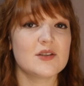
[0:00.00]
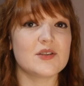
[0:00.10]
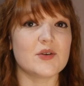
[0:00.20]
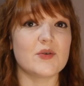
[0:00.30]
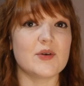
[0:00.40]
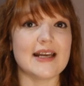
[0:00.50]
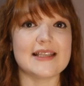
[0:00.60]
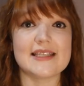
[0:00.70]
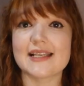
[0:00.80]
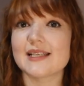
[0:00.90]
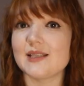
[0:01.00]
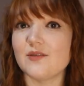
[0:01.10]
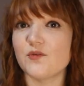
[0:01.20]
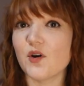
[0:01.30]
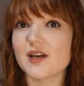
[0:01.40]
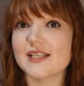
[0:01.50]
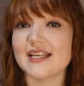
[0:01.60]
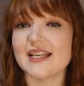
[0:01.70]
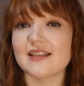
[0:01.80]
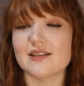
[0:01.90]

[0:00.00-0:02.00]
So in 1640,